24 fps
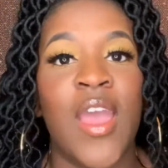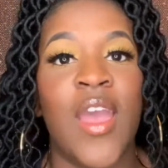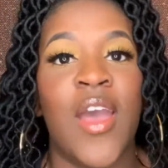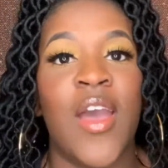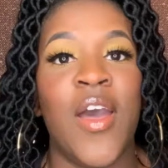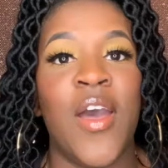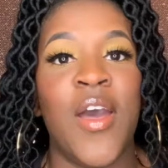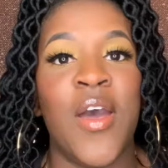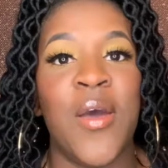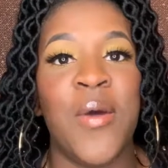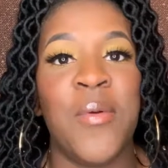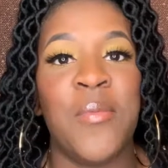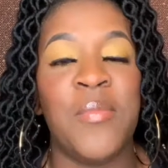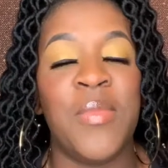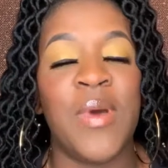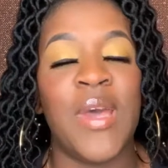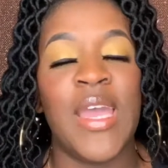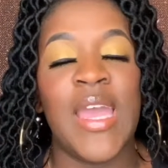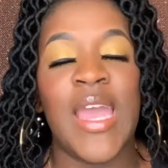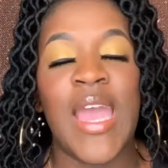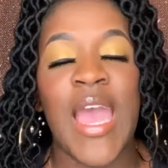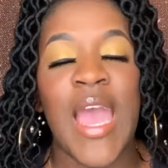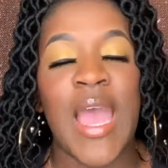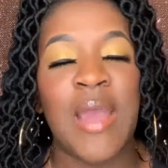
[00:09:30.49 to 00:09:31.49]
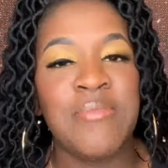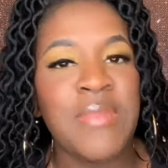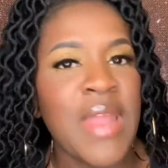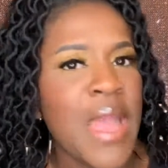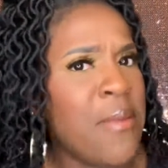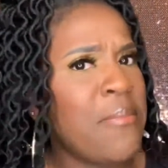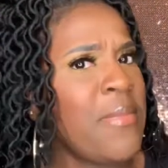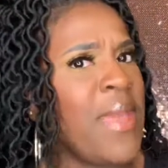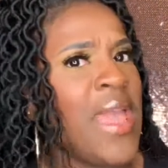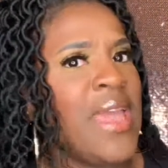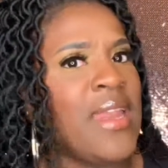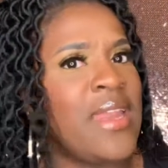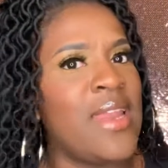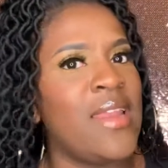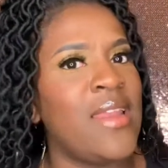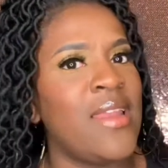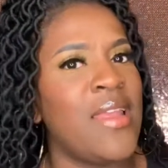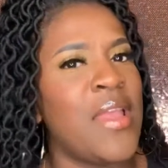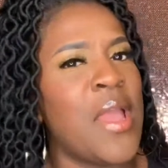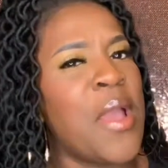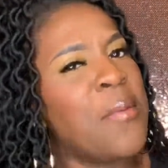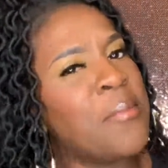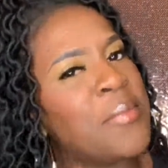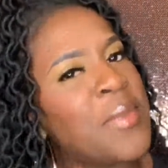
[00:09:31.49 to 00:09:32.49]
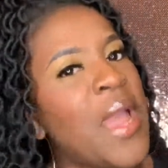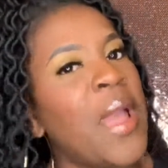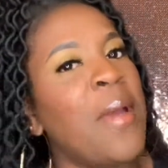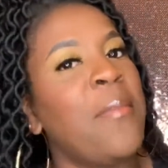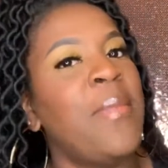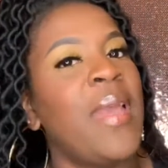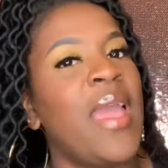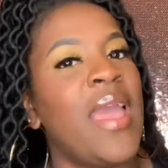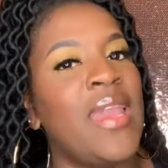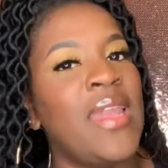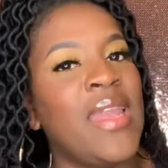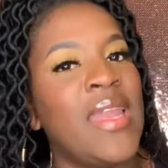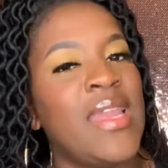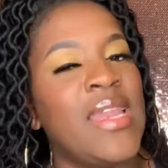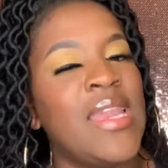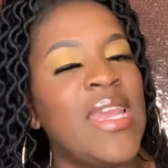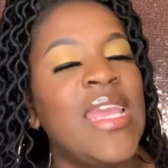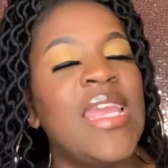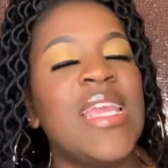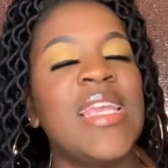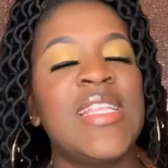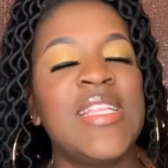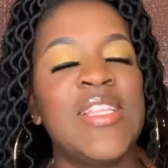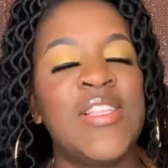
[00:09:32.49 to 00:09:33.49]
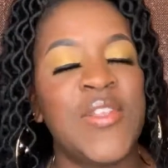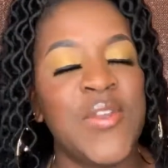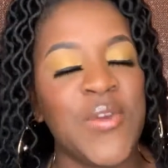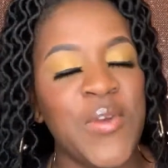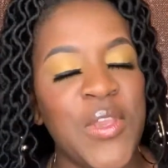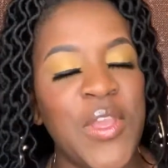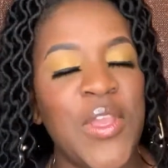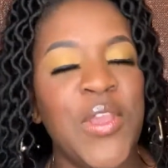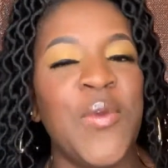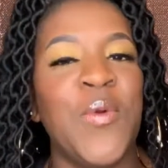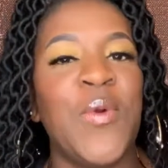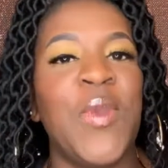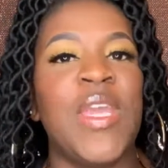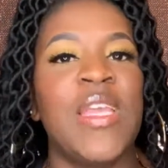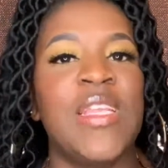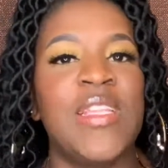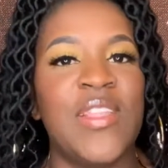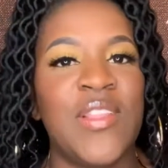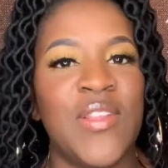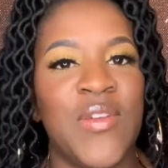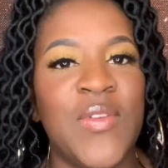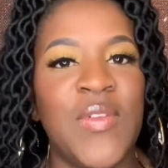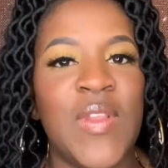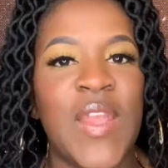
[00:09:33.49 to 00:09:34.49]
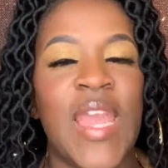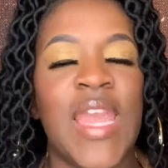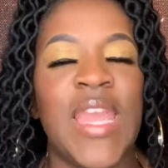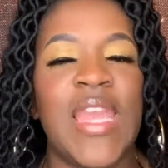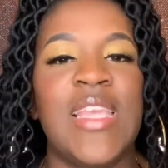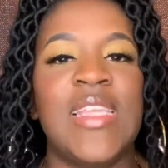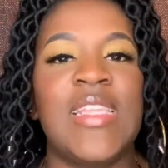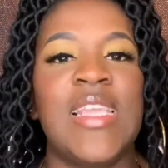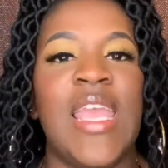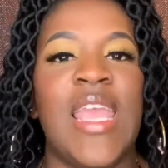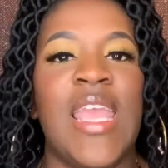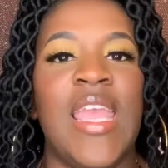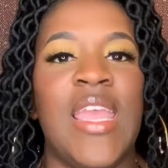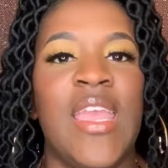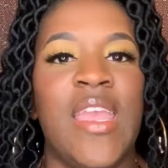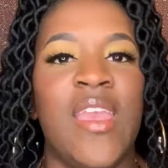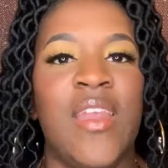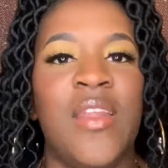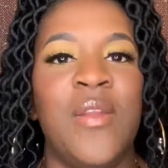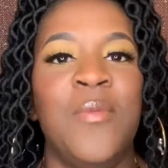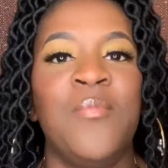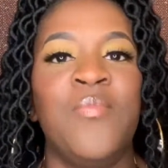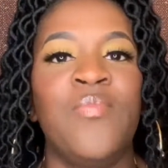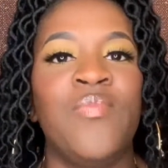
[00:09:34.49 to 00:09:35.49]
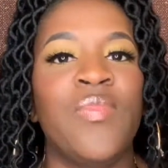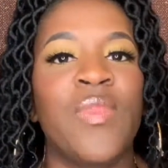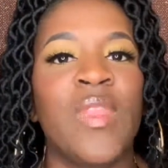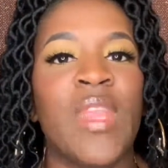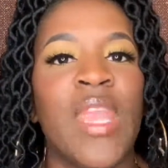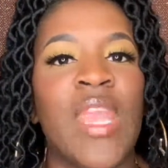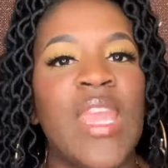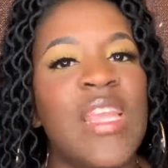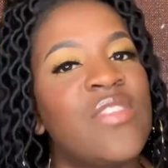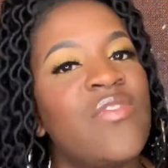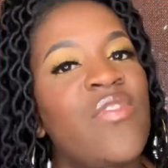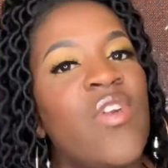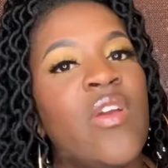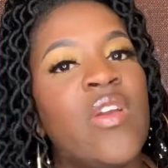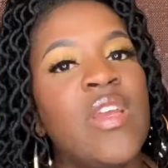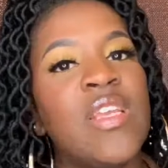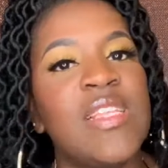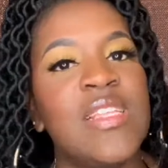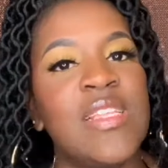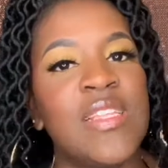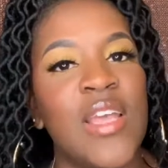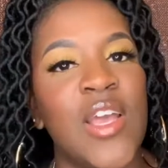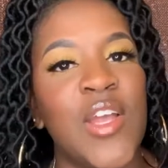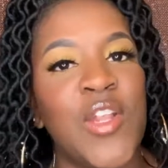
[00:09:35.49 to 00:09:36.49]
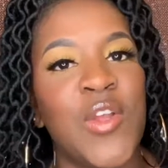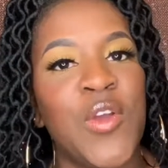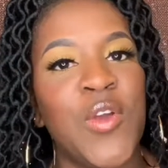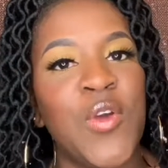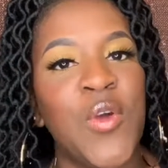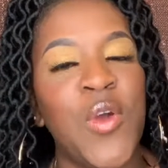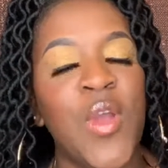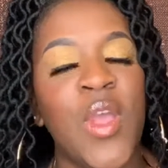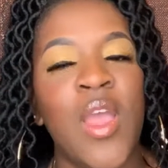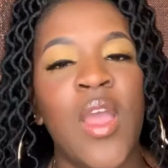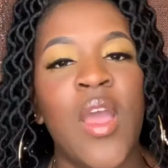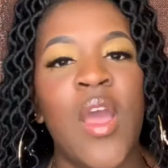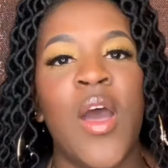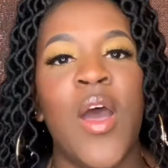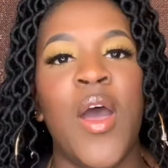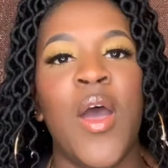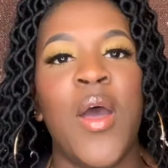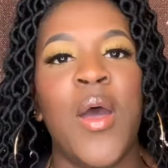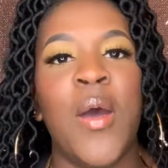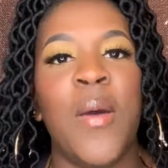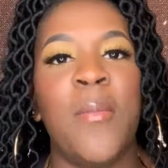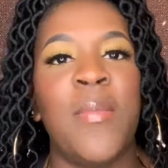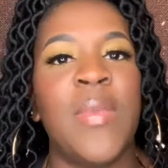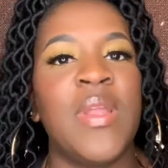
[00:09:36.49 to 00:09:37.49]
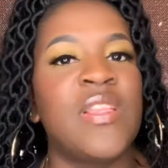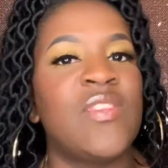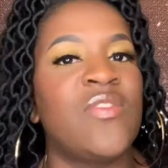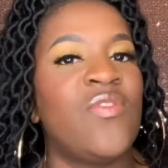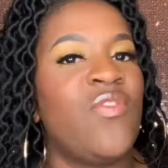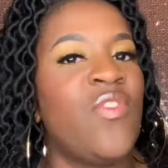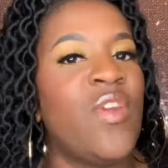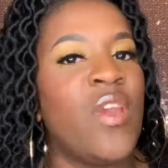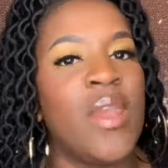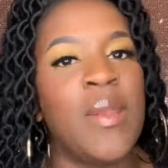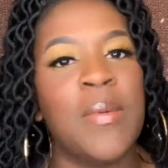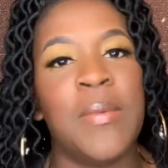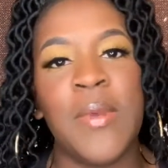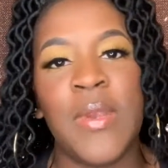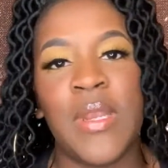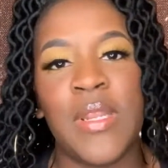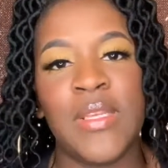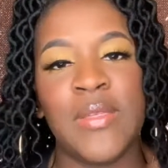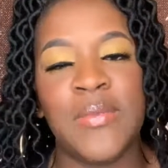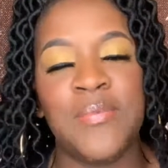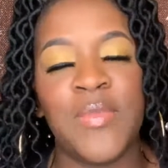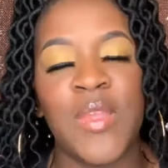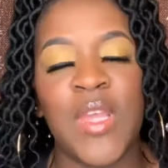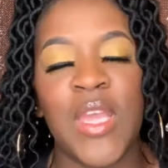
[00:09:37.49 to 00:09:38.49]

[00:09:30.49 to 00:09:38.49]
But I'm not mad at it. I'm not mad at it. It's still cute. It's still nice. And it's very subtle, but it's very pretty.